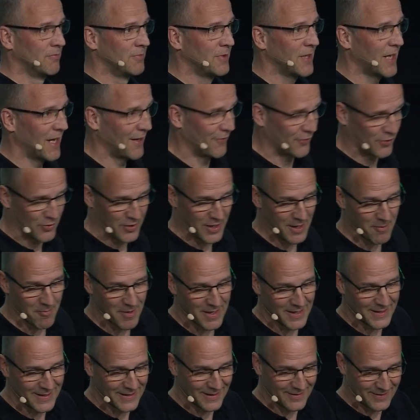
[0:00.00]
You have to
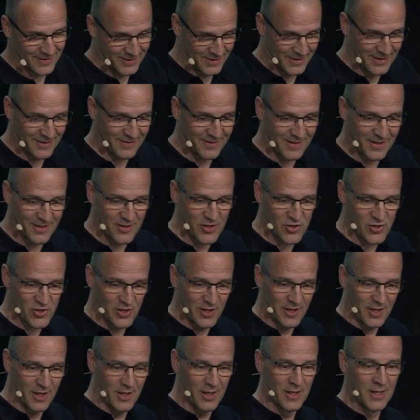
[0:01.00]
remember this
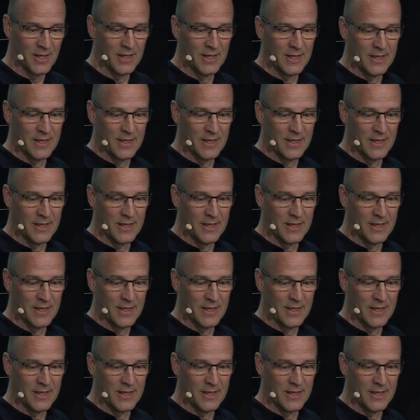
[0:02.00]
additional